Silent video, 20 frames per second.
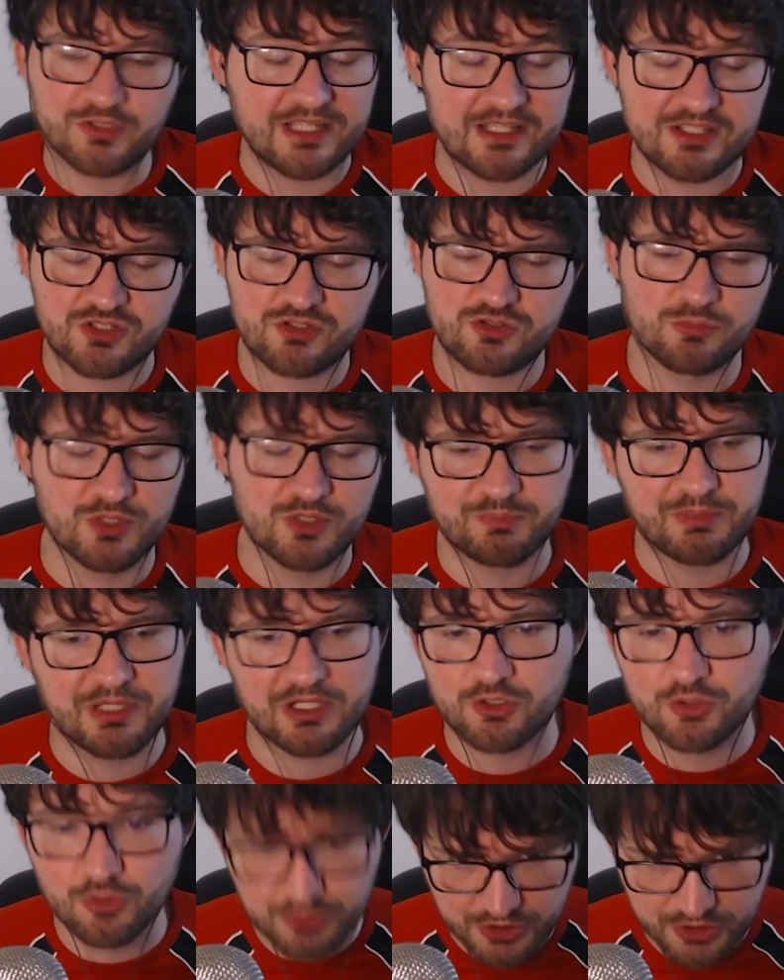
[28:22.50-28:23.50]
they get so much better
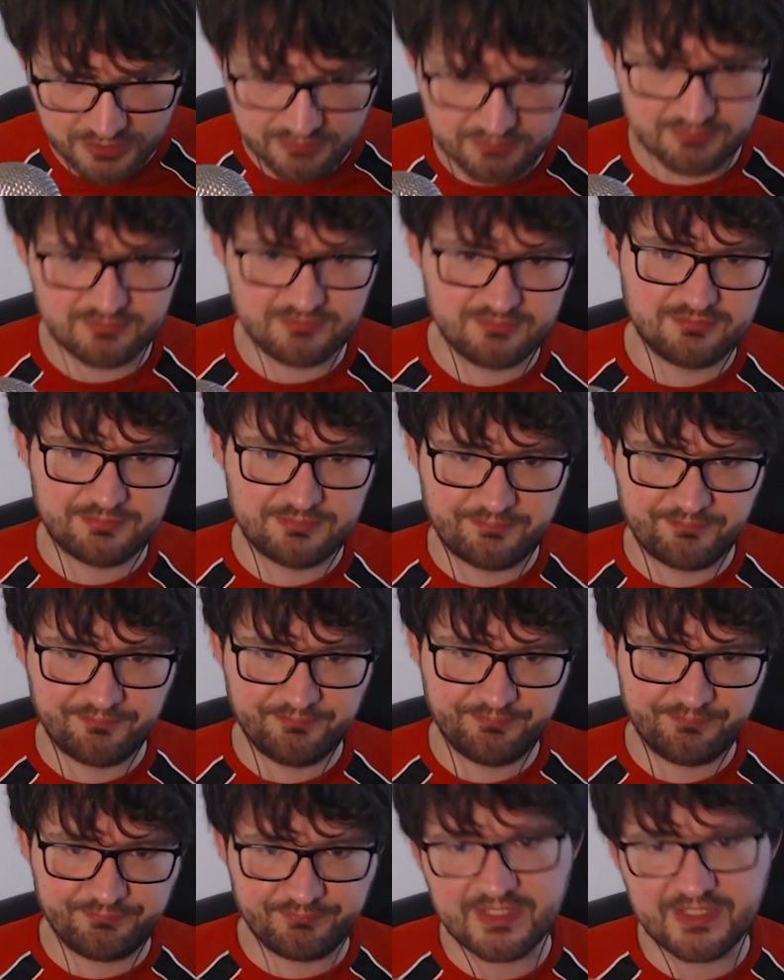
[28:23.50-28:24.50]
coaching,
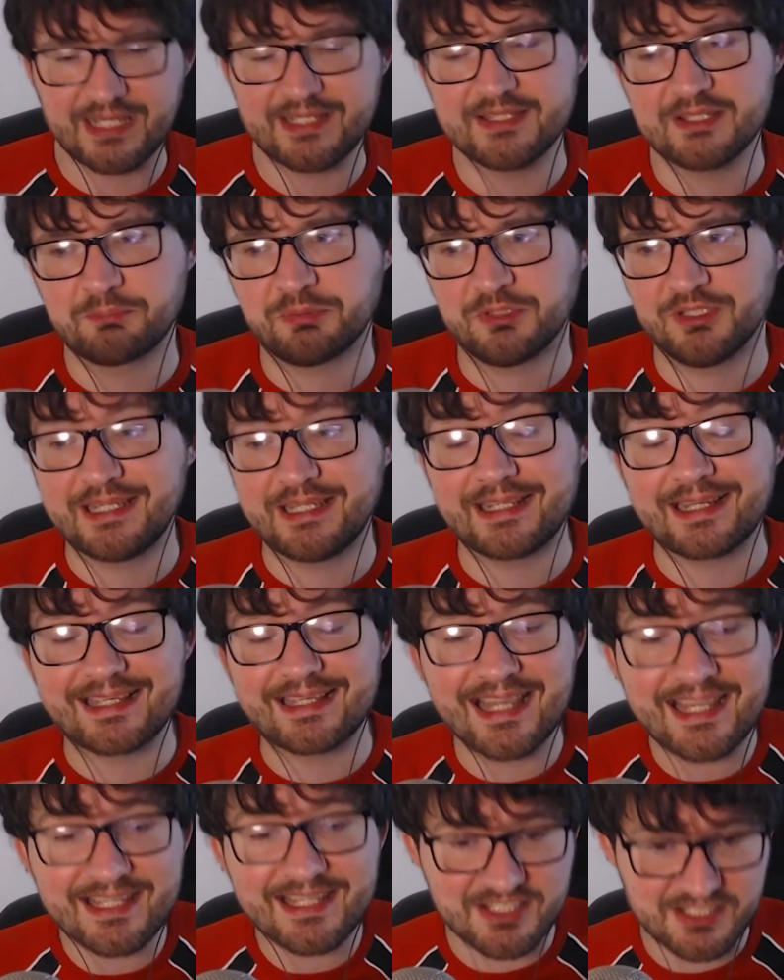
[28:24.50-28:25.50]
and they're playing
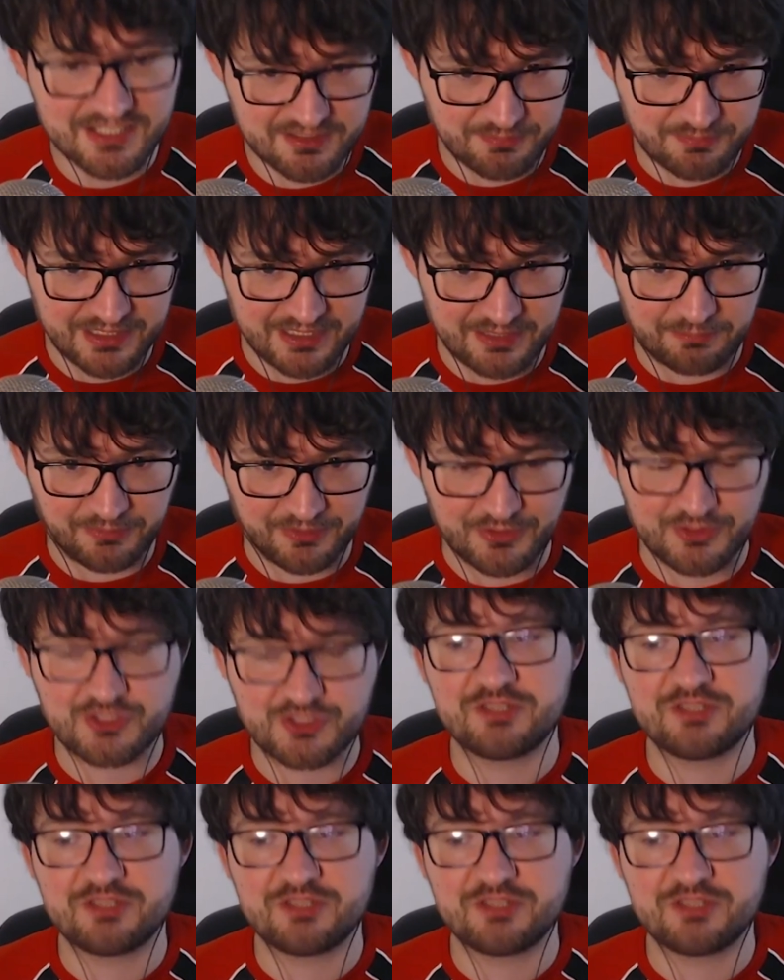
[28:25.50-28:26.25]
against better players.